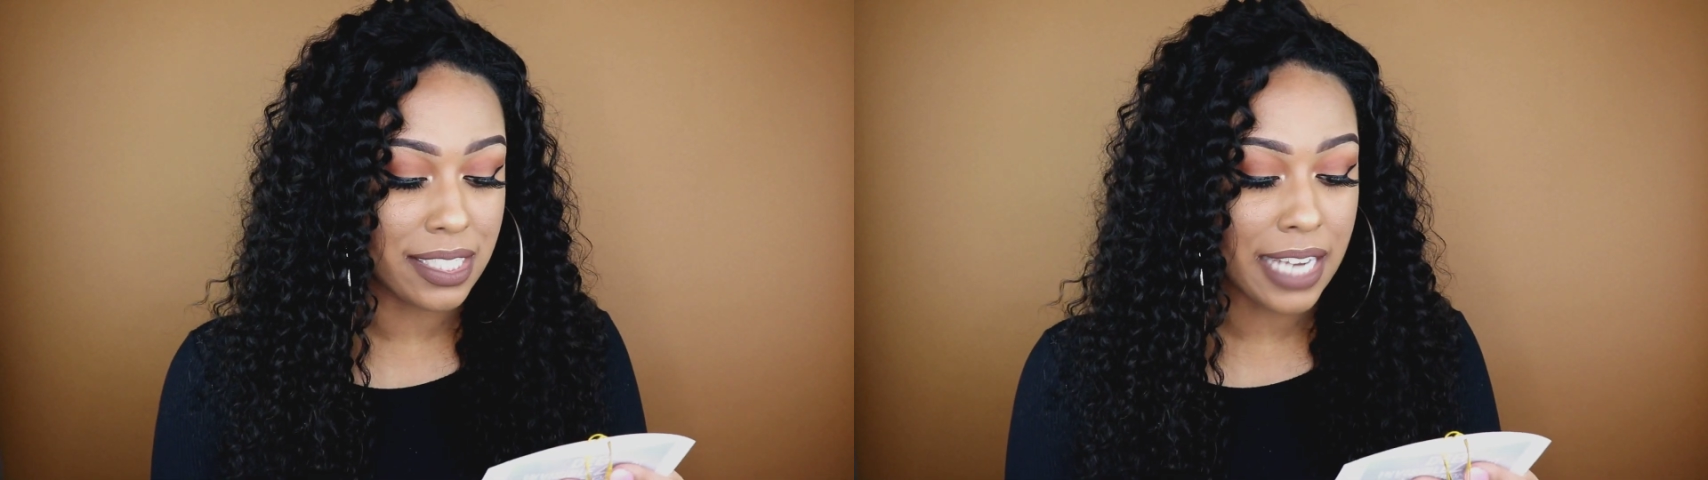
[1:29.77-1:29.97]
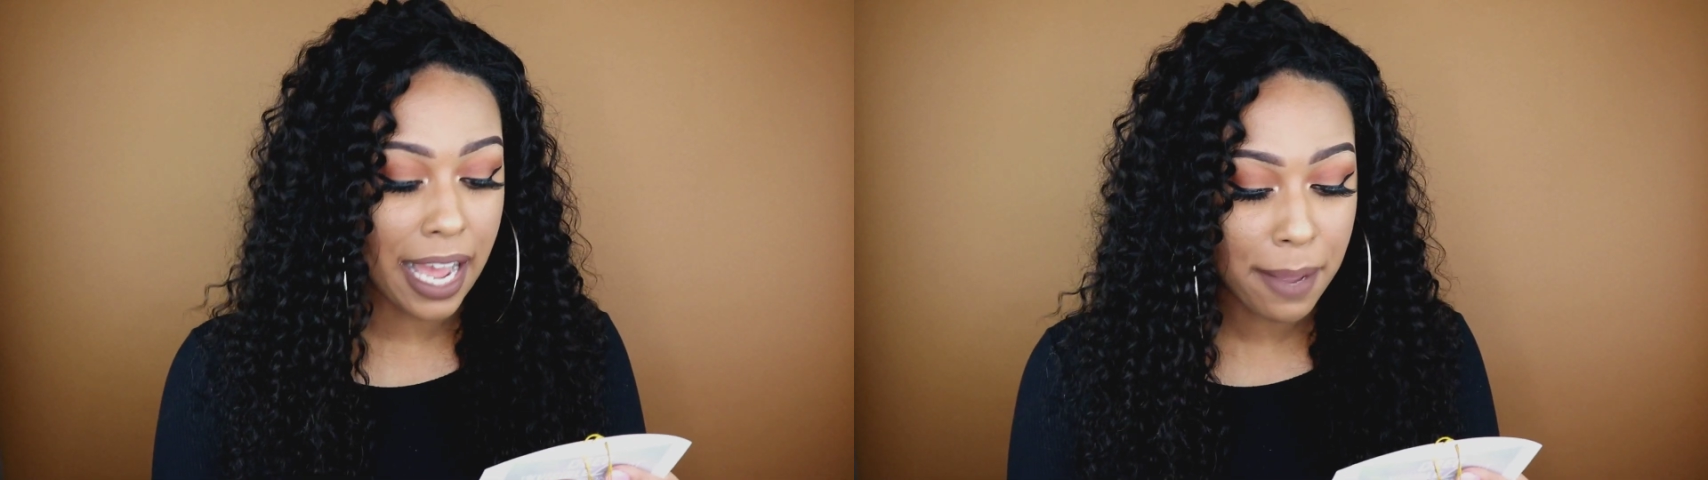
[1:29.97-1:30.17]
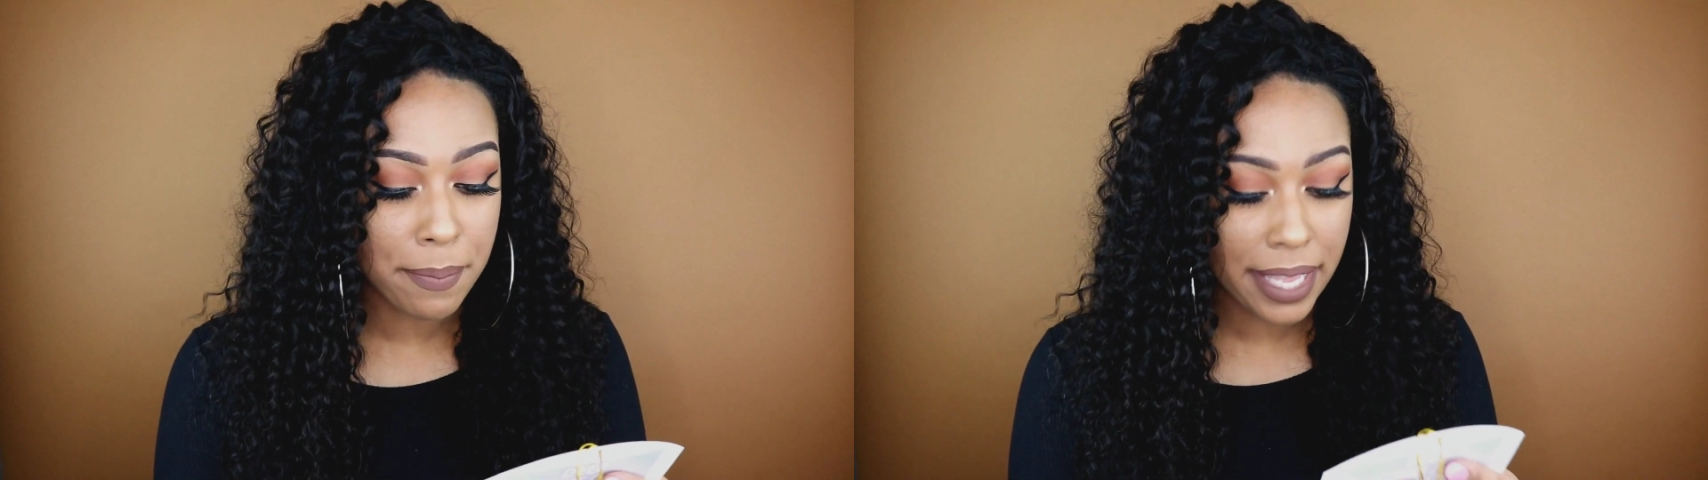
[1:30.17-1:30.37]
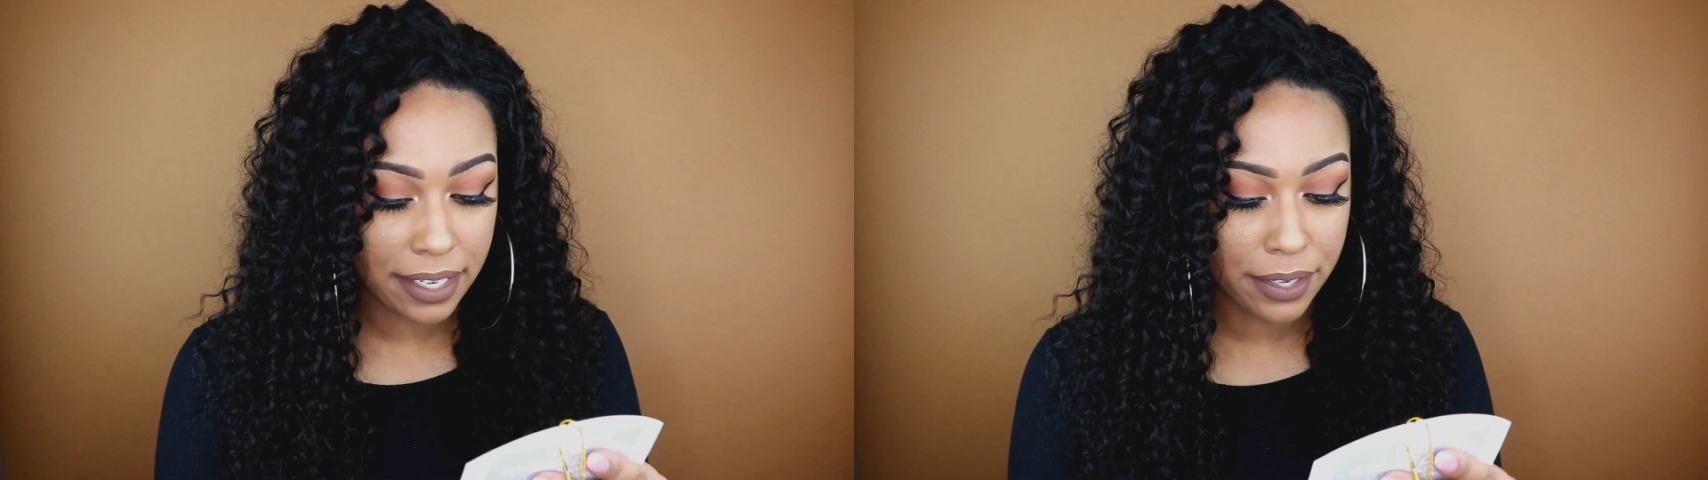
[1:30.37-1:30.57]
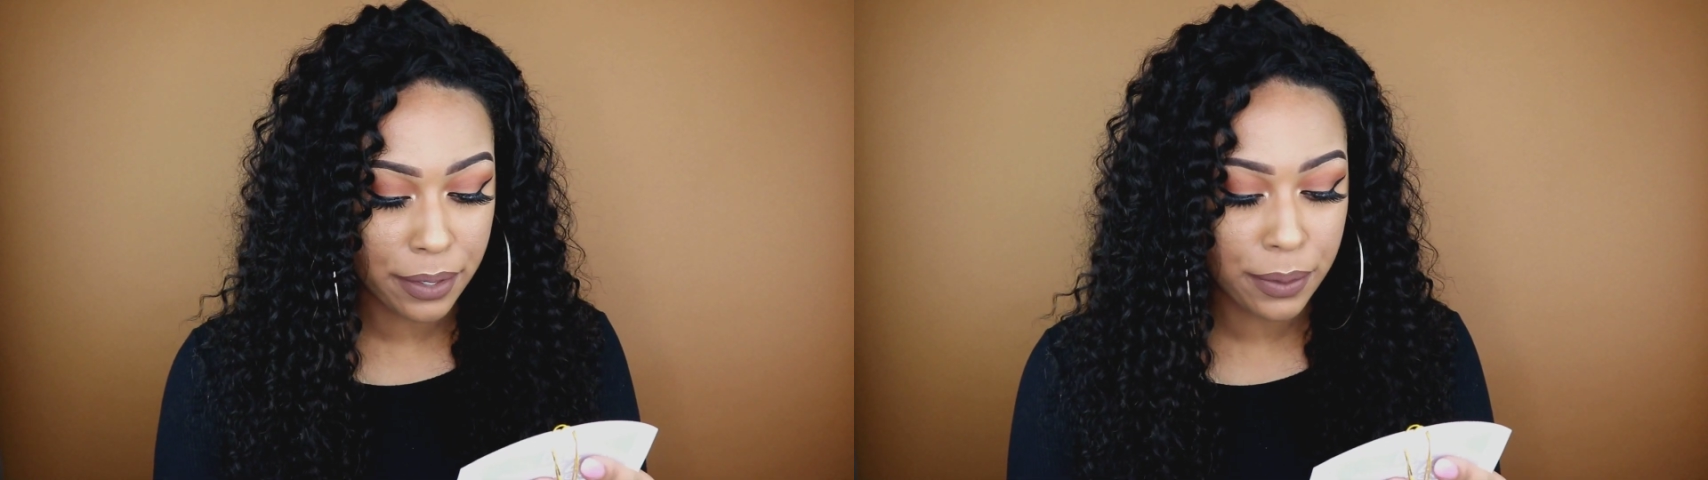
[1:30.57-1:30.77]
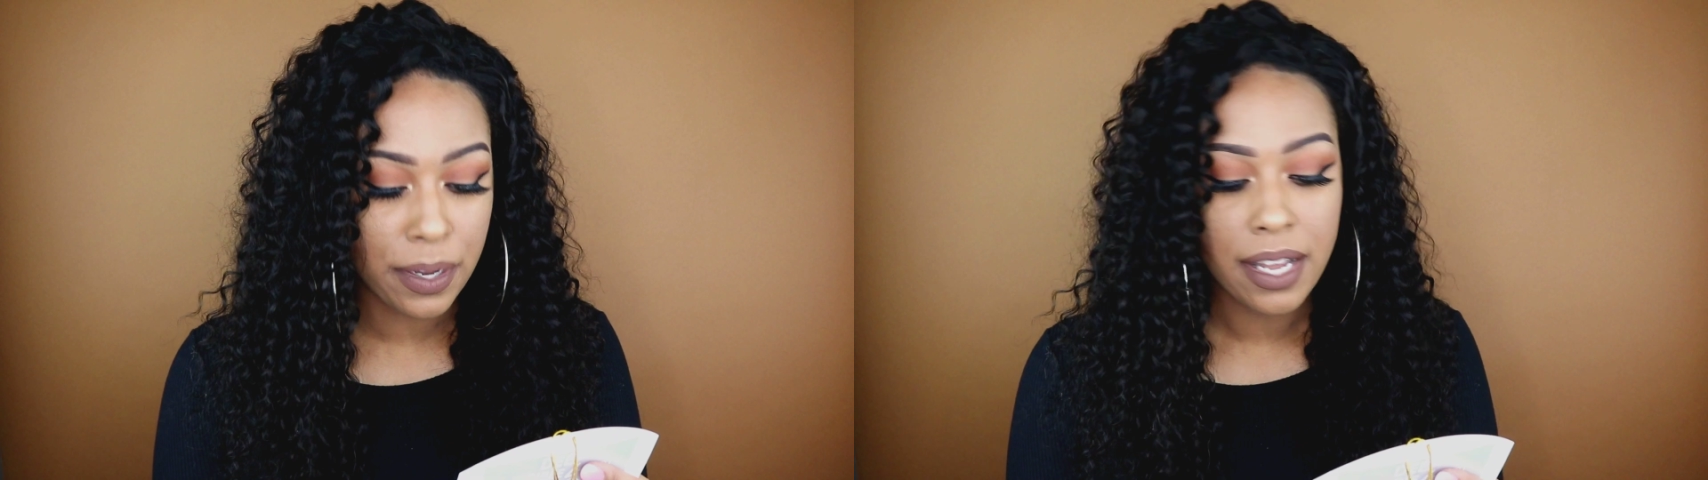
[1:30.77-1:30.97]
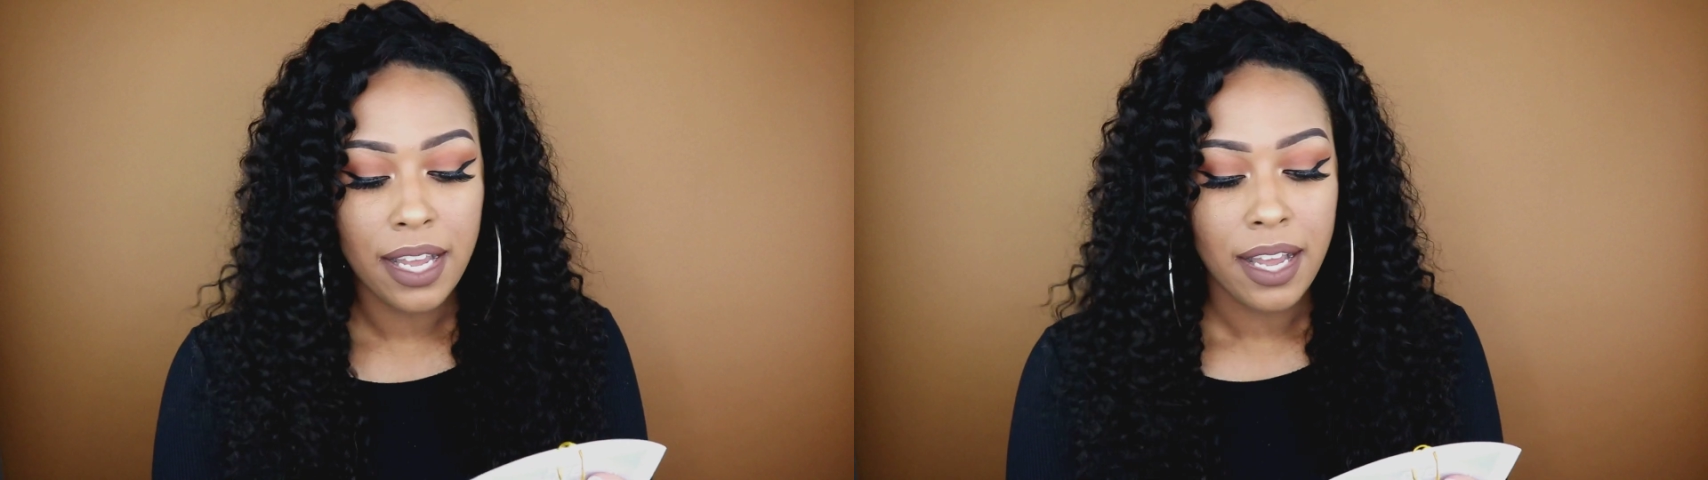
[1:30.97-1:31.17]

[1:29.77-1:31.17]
Top Meadow